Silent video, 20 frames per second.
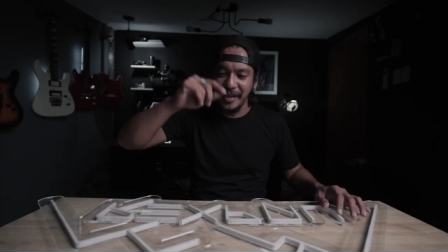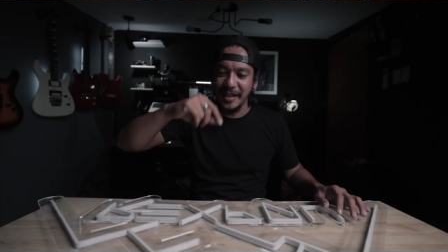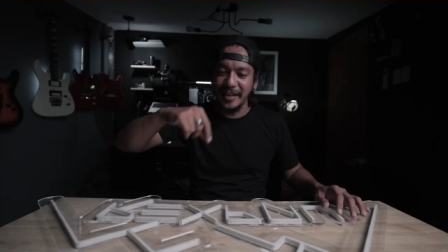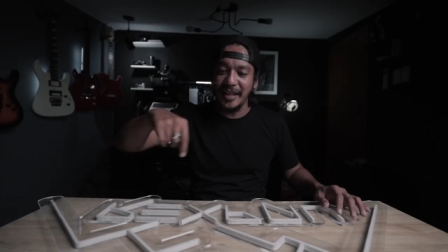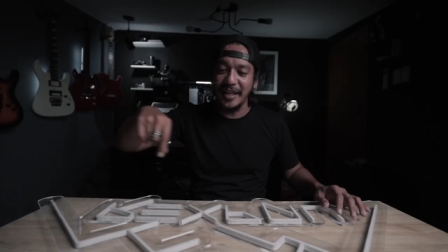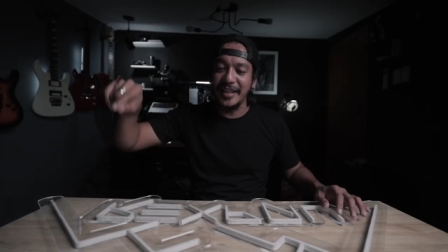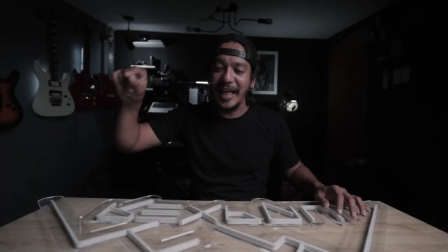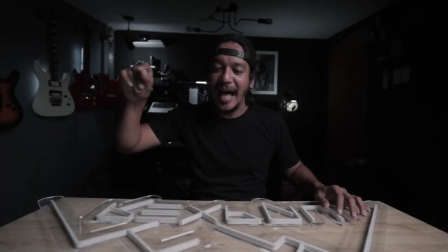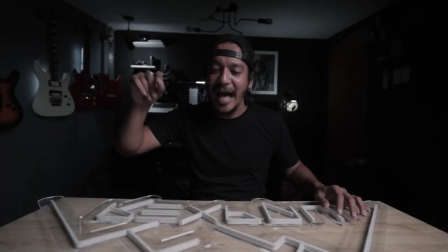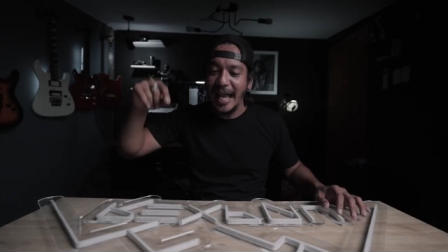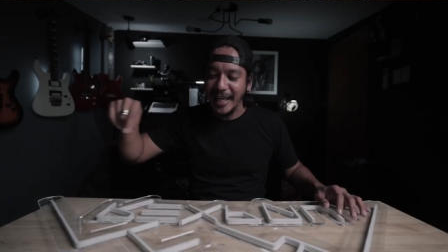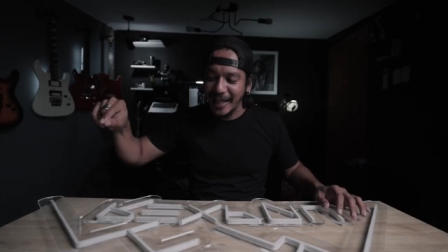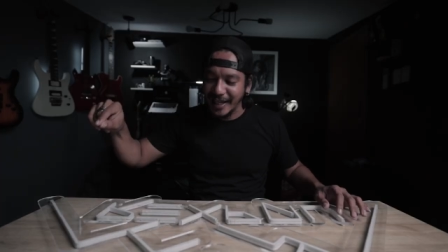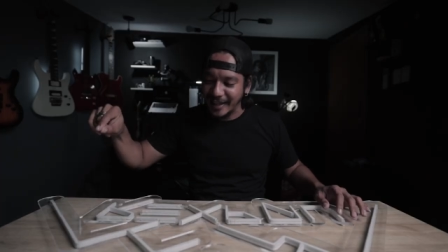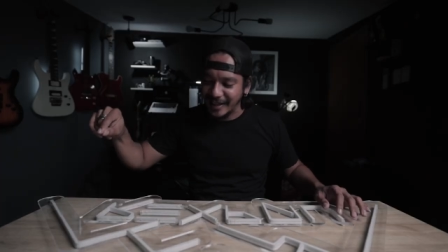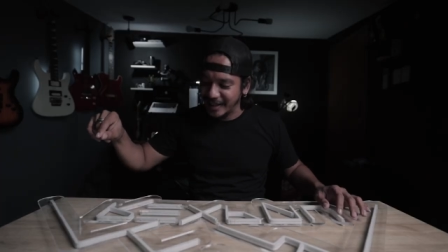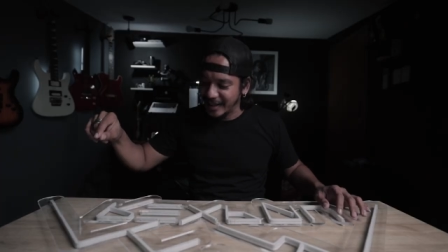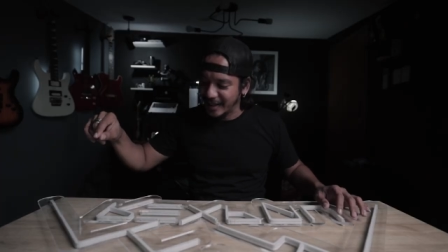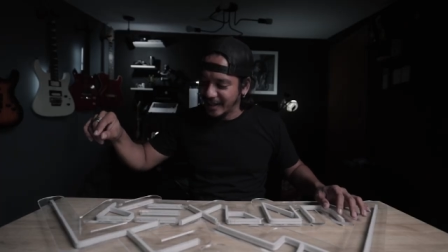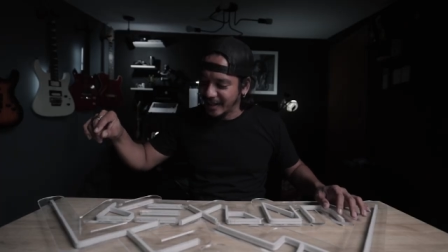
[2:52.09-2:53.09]
not
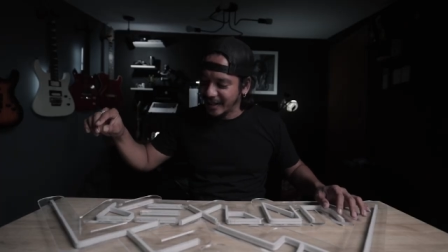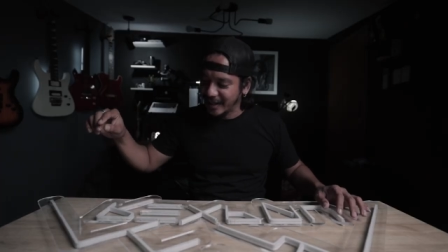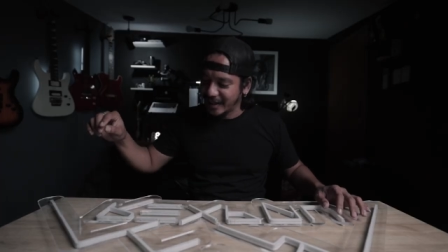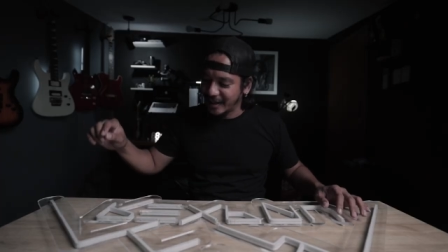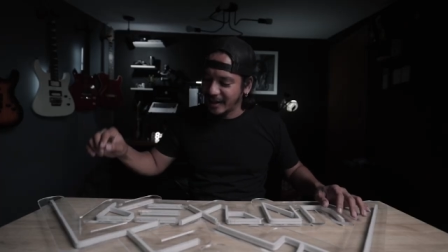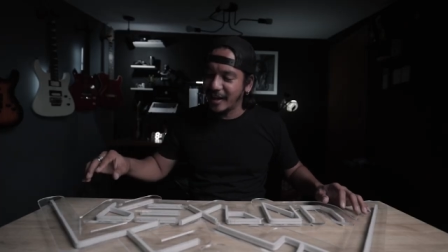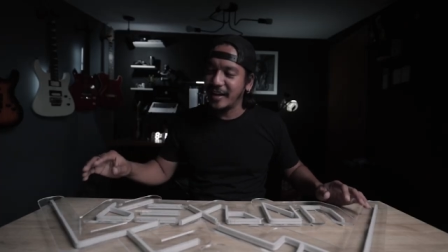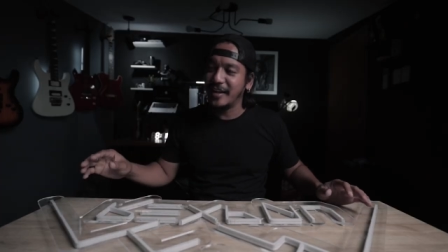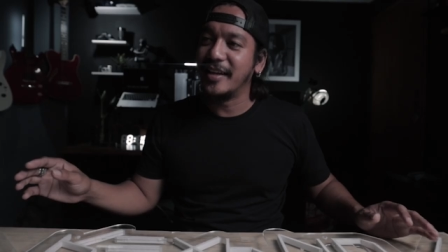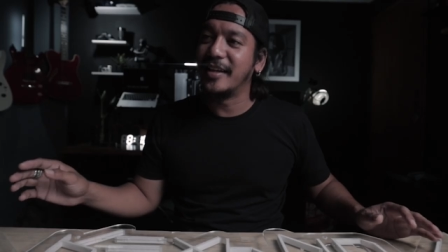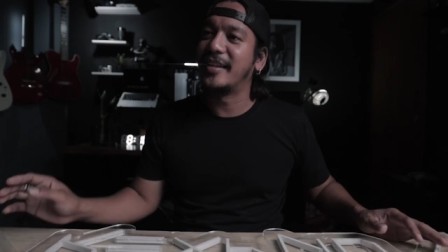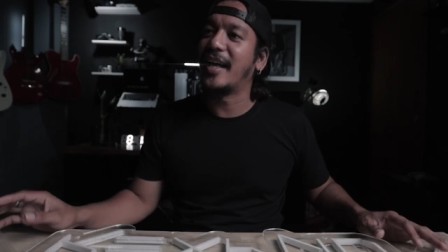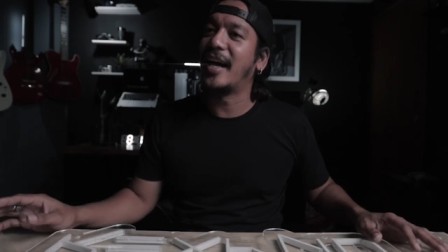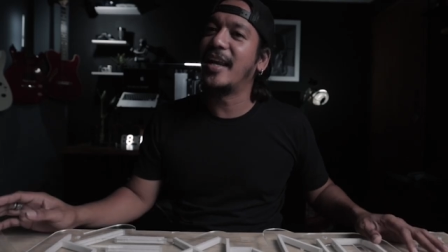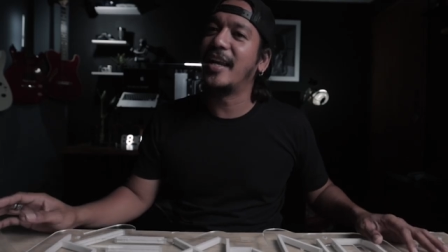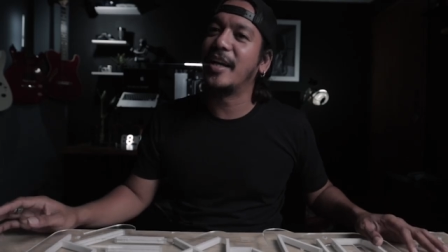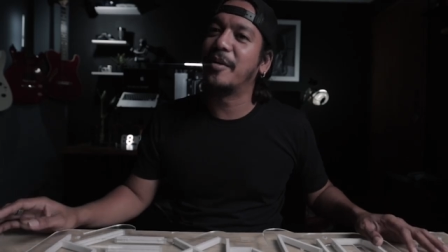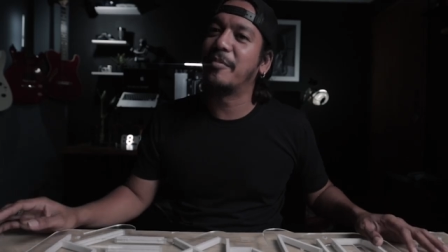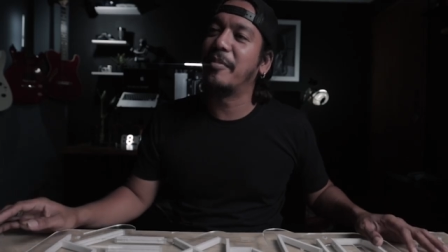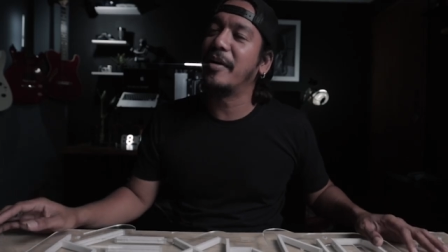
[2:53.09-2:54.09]
italic.
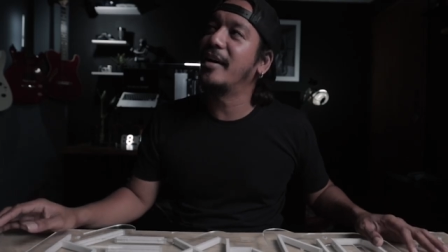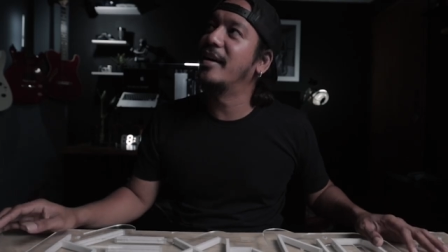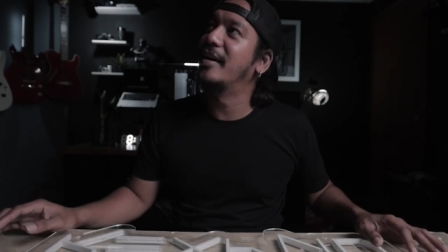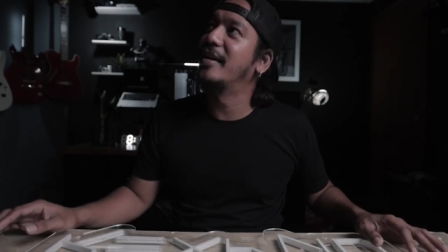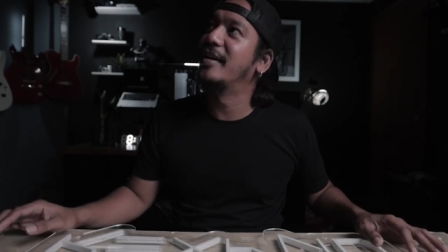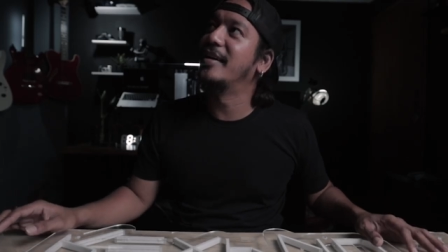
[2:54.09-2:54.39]
italic ba?